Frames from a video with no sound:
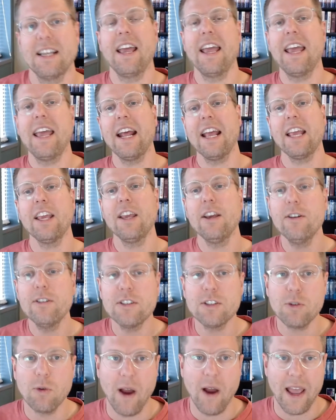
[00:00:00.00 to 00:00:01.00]
in a
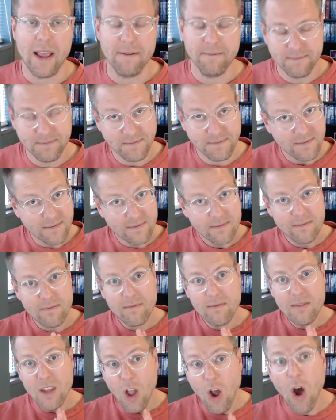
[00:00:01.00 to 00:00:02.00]
huge way
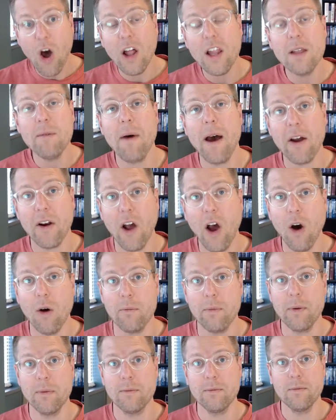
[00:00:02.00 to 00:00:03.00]
all about
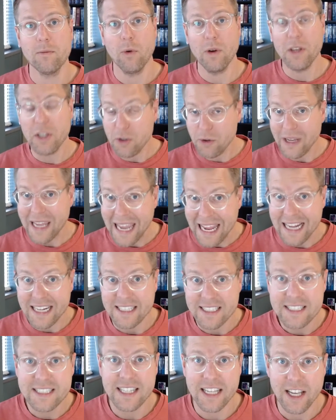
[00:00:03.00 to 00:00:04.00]
hope when you
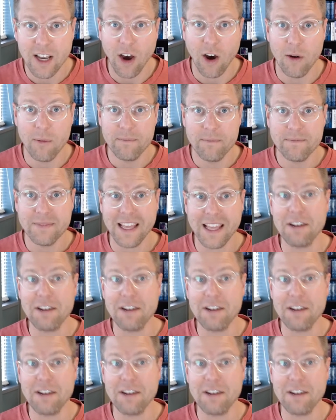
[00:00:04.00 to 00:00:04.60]
can't see hope.